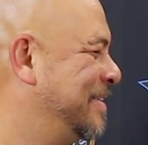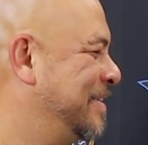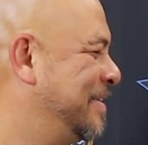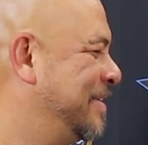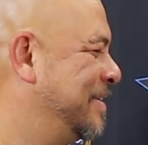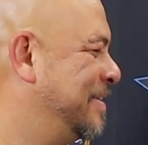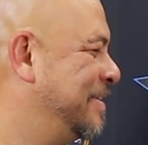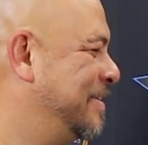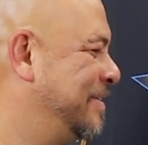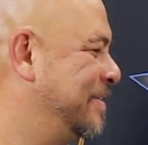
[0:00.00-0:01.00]

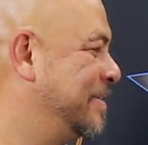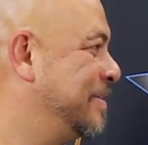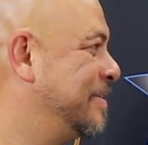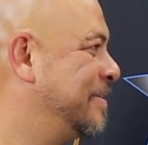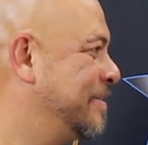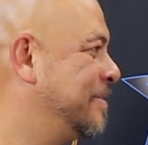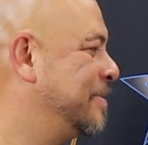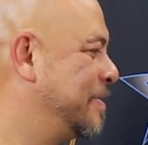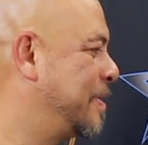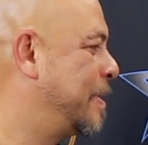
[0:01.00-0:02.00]

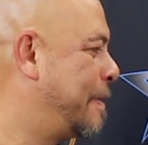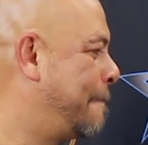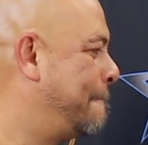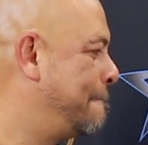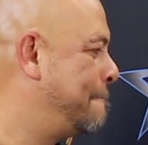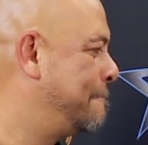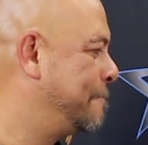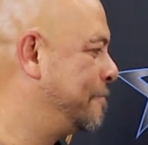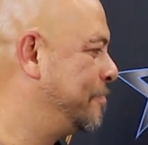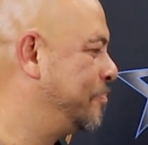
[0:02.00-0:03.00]

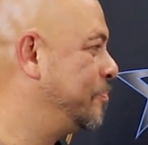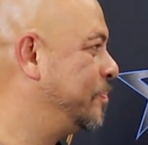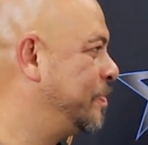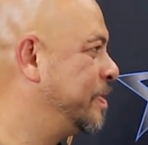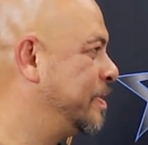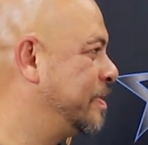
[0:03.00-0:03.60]
(not speaking)